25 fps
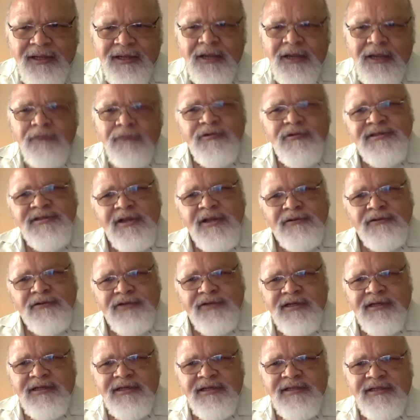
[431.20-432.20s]
resulted in
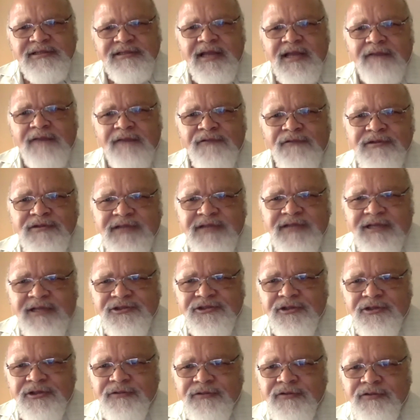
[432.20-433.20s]
these
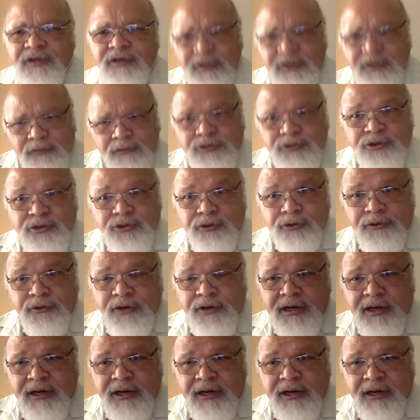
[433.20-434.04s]
confrontations. Would you agree?